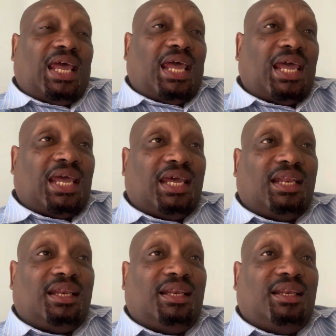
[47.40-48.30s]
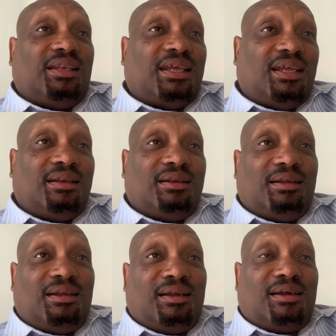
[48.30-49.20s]
And then
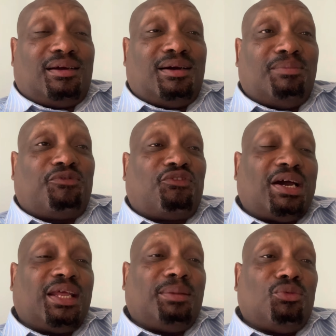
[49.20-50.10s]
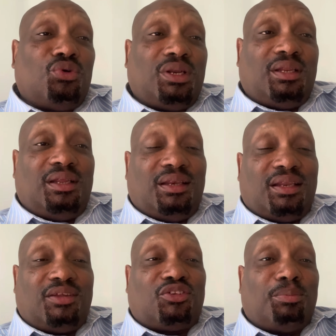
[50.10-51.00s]
come Friday morning,
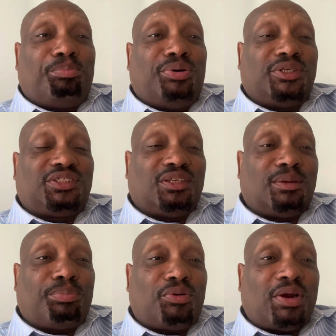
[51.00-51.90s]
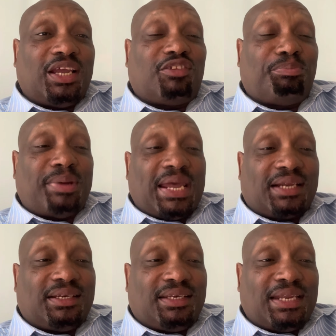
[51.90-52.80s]
they start pushing the price
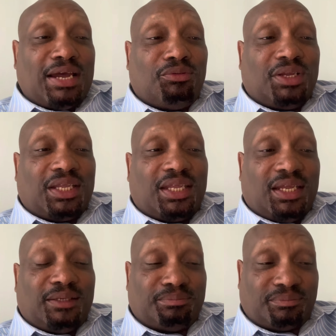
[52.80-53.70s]
back down again.